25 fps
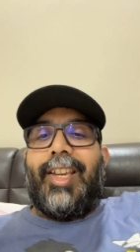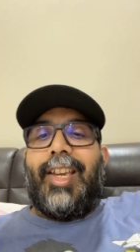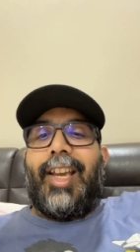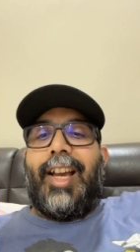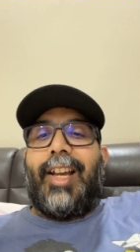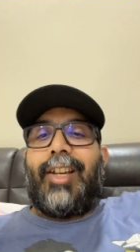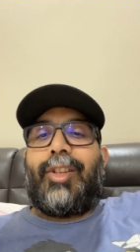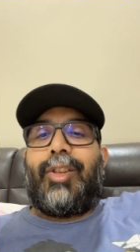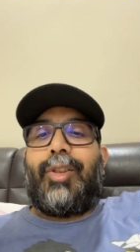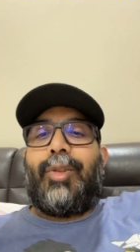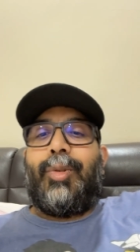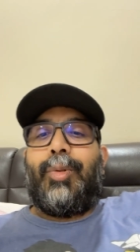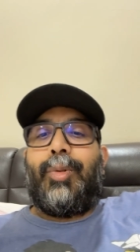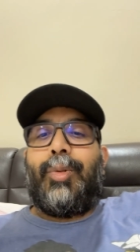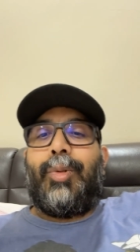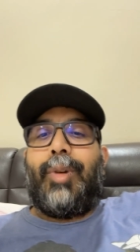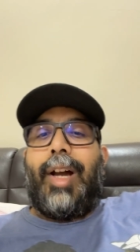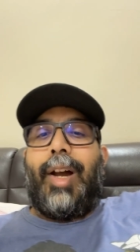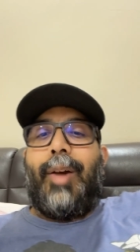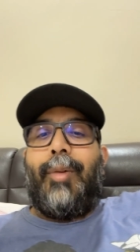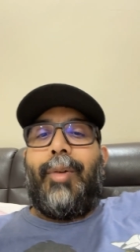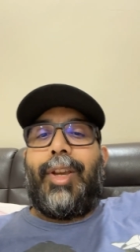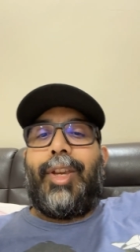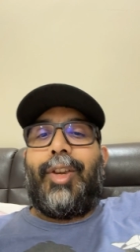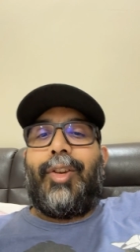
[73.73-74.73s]

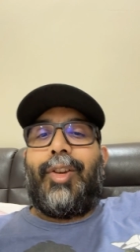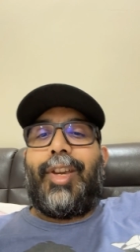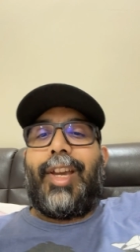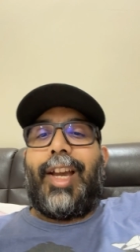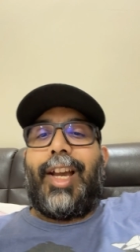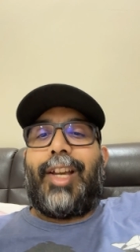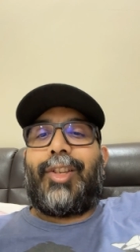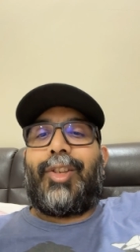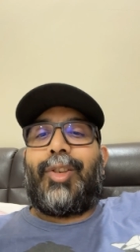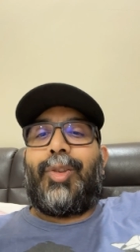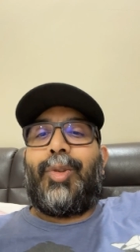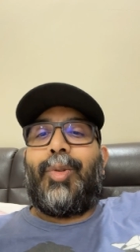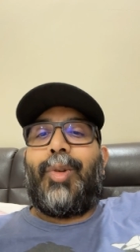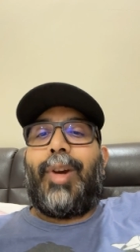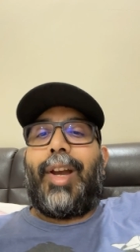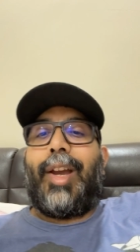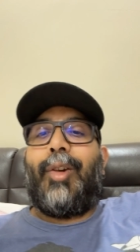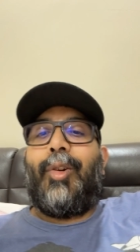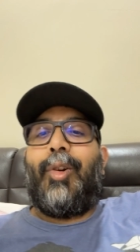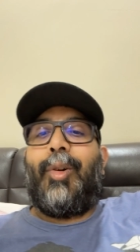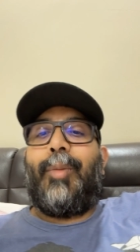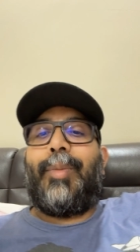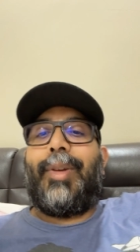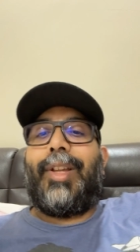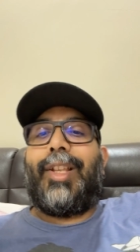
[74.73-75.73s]
Yashu. How are you, Yashu?
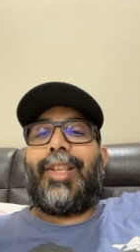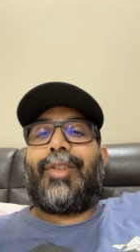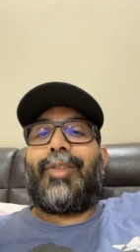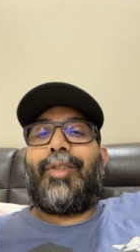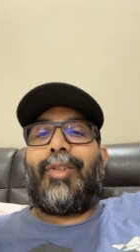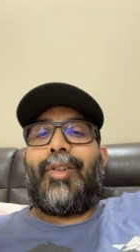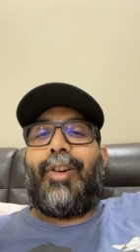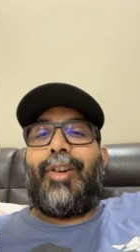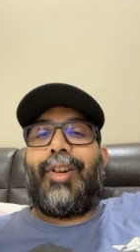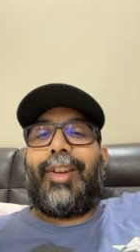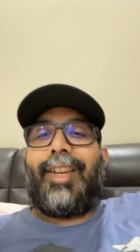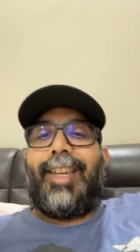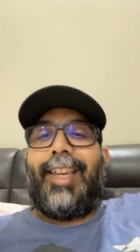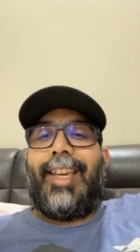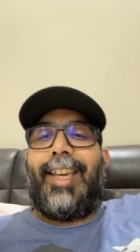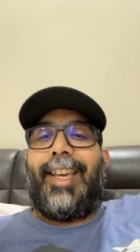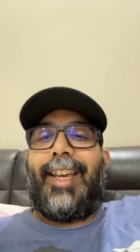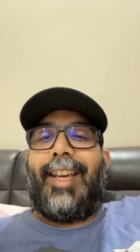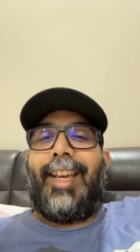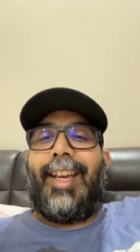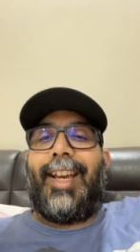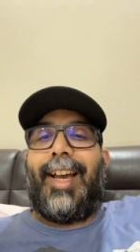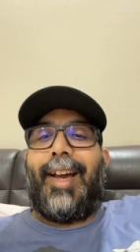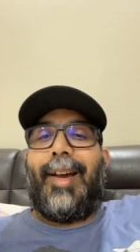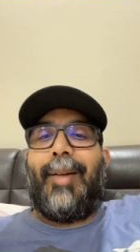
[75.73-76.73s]
I hope it's
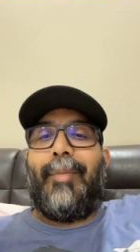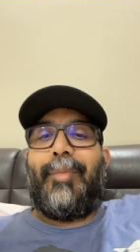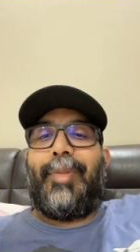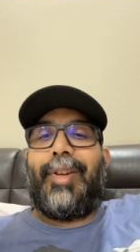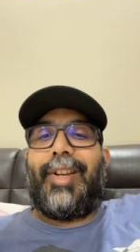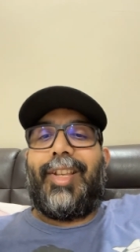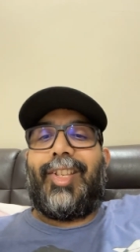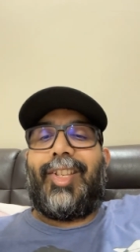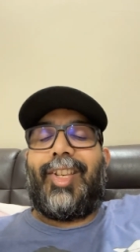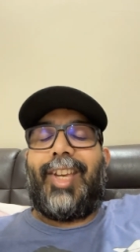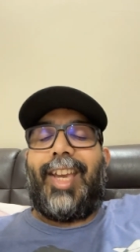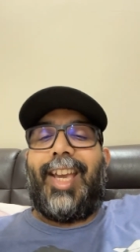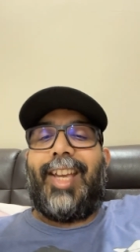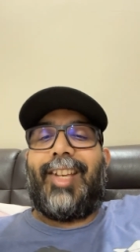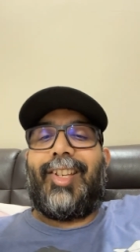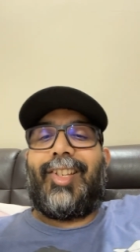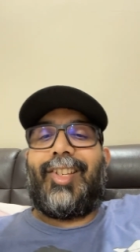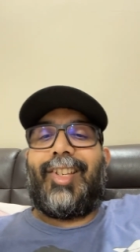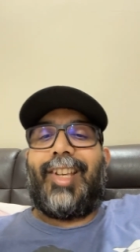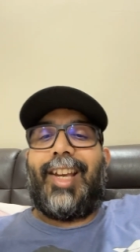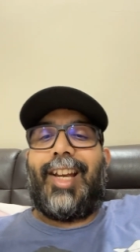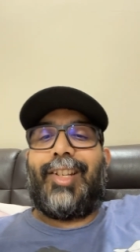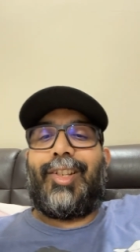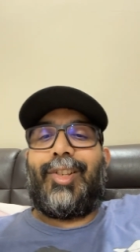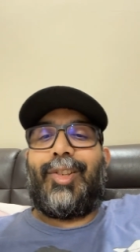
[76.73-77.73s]
rocking. Uh,
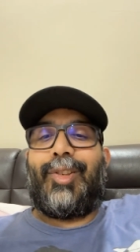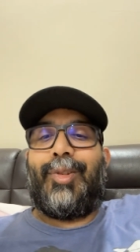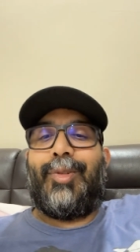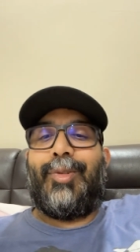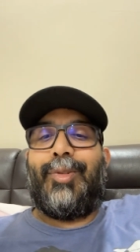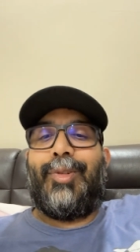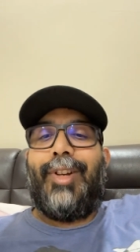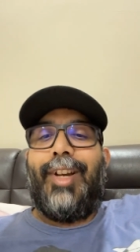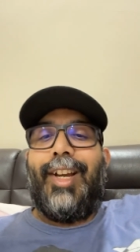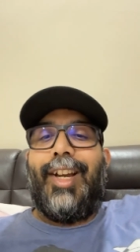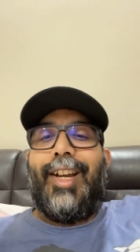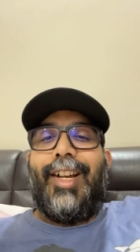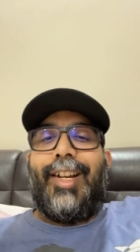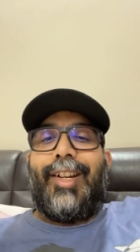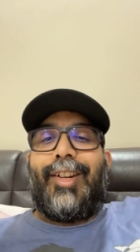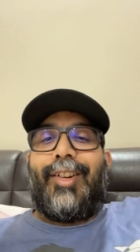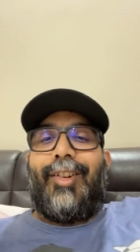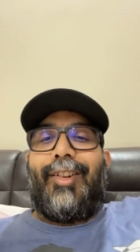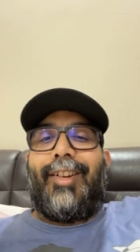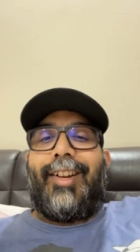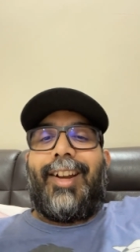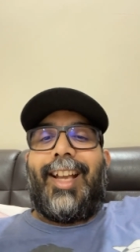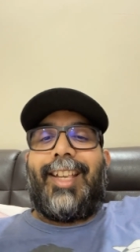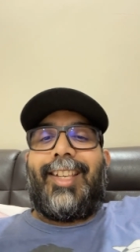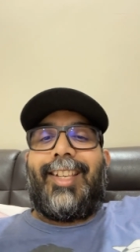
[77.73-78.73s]
Brijesh, Yashu,
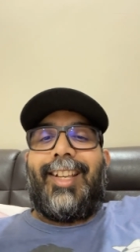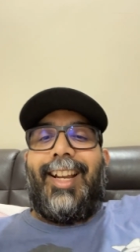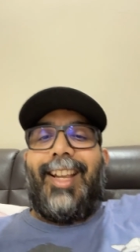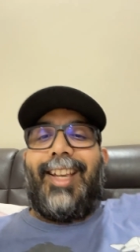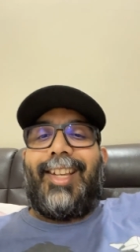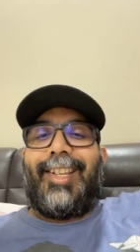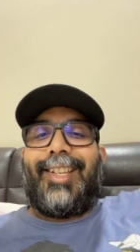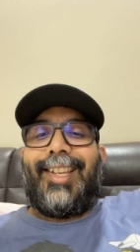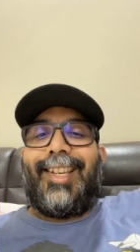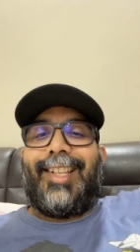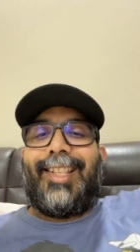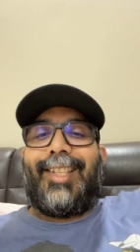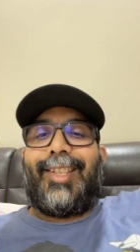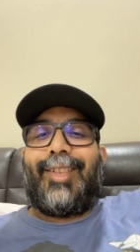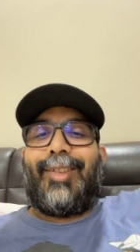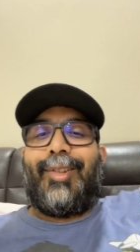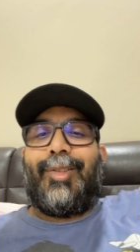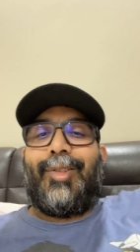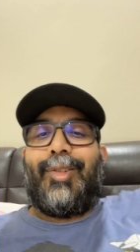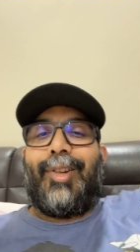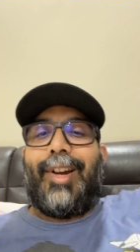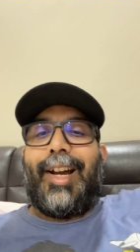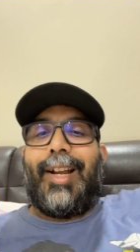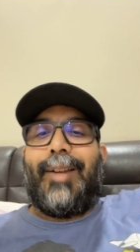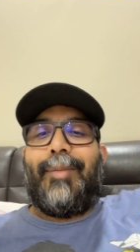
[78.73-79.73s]
congratulations
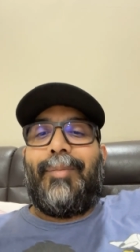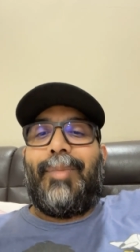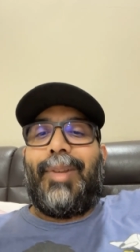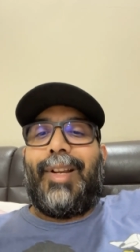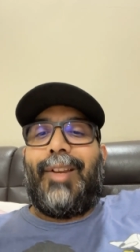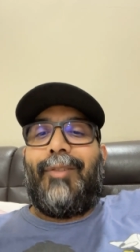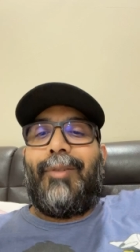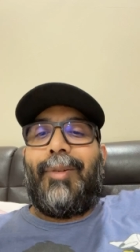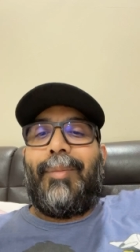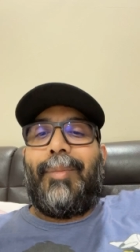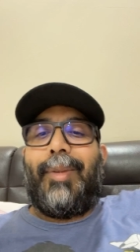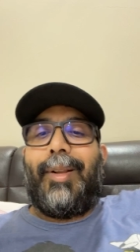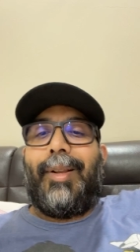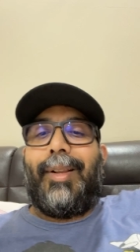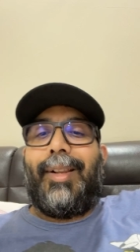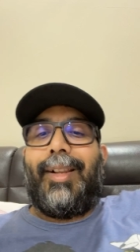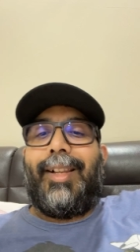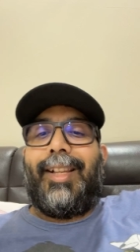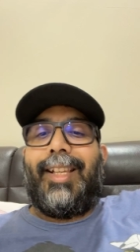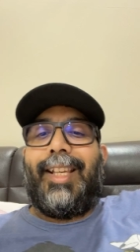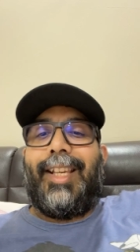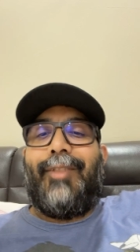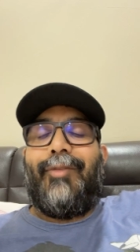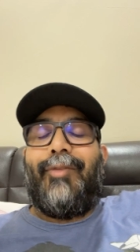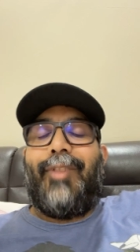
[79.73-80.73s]
on your
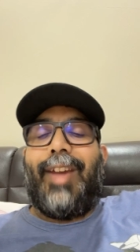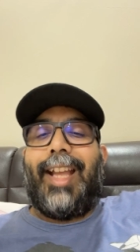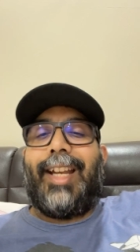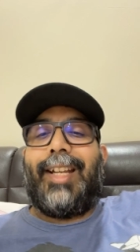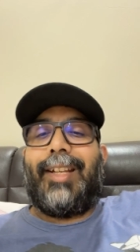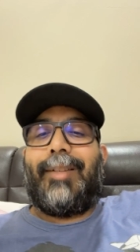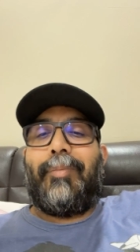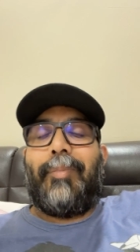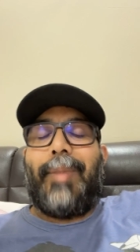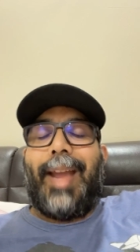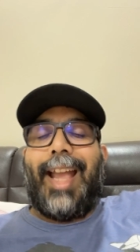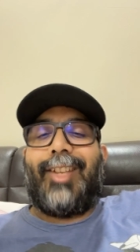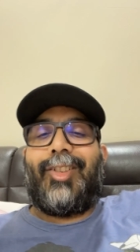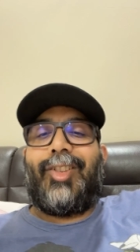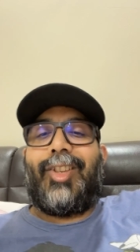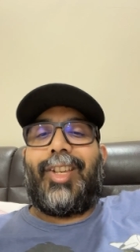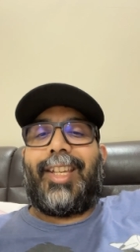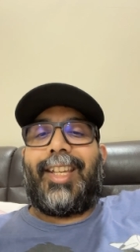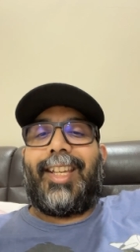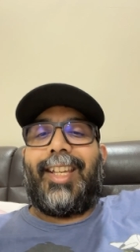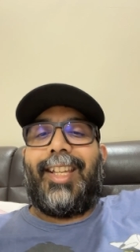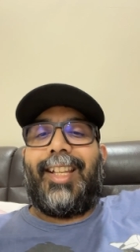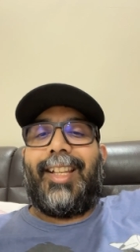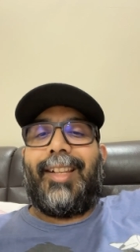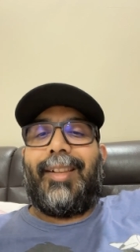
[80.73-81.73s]
unbelievable event
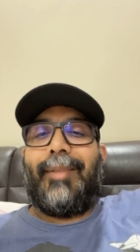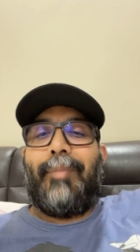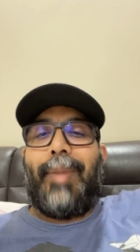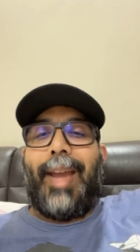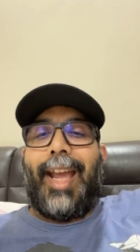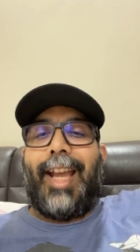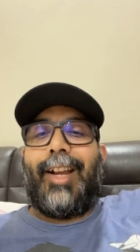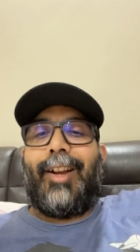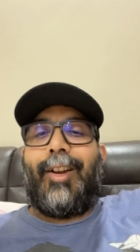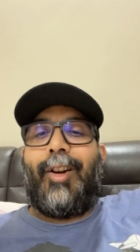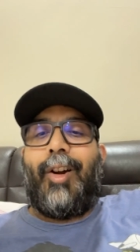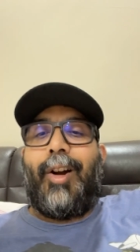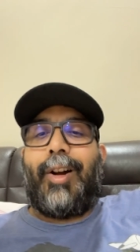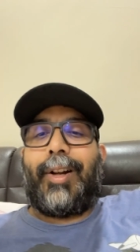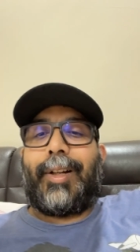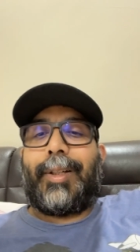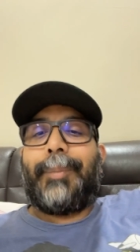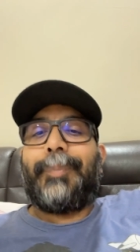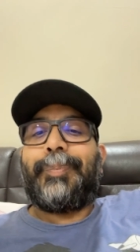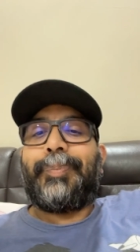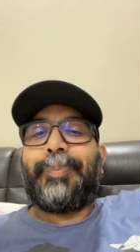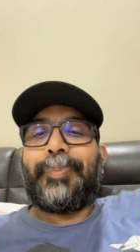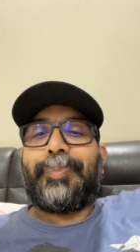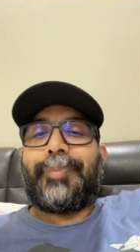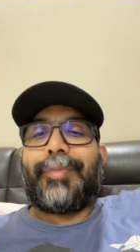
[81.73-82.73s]
magic in
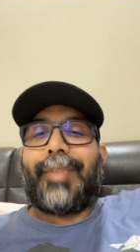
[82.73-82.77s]
Bangkok.